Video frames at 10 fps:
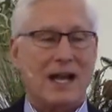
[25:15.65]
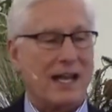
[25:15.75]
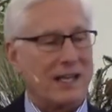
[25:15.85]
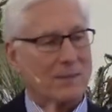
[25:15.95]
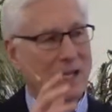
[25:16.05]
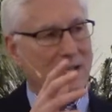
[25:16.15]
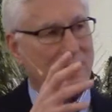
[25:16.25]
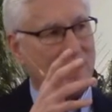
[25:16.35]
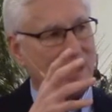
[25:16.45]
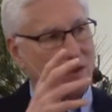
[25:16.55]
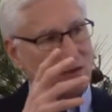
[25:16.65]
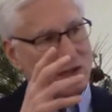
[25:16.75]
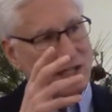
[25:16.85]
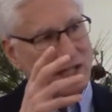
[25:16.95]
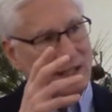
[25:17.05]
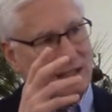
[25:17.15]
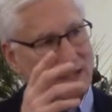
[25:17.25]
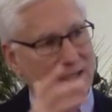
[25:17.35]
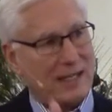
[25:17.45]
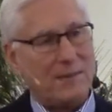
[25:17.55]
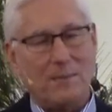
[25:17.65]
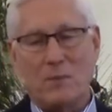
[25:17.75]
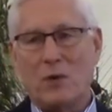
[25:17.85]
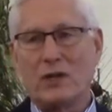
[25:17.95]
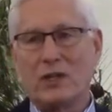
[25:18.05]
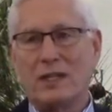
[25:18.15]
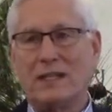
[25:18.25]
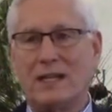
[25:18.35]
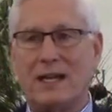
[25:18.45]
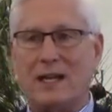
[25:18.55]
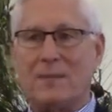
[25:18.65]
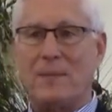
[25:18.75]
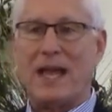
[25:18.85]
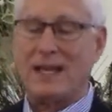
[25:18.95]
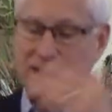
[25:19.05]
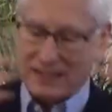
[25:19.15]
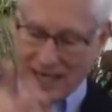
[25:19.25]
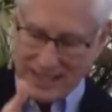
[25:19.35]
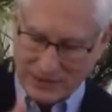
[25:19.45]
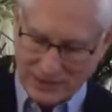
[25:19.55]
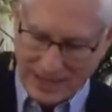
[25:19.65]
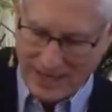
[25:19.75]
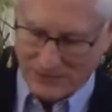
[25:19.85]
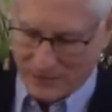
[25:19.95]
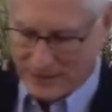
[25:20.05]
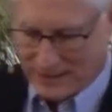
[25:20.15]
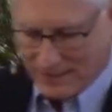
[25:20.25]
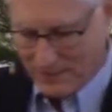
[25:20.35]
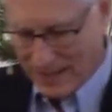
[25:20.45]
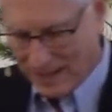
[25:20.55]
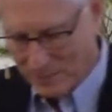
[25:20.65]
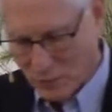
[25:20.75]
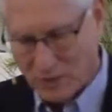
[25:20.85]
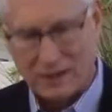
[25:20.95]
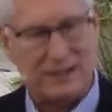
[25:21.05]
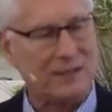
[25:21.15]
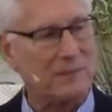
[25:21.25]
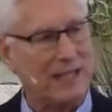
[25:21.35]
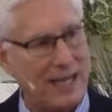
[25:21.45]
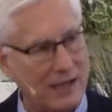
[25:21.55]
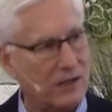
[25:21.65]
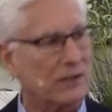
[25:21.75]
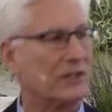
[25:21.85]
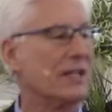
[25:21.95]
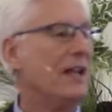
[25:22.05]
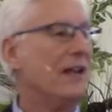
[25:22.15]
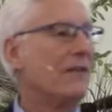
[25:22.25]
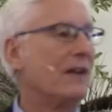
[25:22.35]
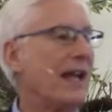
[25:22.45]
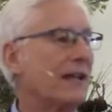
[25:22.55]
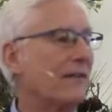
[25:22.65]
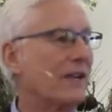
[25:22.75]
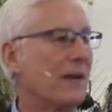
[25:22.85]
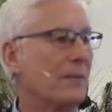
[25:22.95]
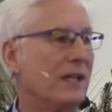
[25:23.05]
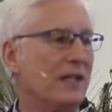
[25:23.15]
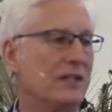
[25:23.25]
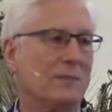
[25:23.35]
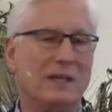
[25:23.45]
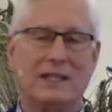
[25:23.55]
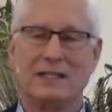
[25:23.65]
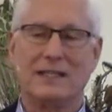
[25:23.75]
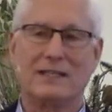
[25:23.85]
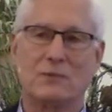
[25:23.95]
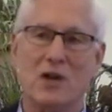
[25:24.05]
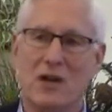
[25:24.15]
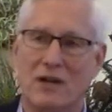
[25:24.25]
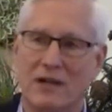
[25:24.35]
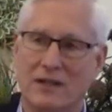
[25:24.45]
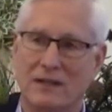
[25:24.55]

I can make an account sheet that says I'm more good than I am bad, and God's going to have to accept that. And moralism kills for lack of comprehension because that's wrong.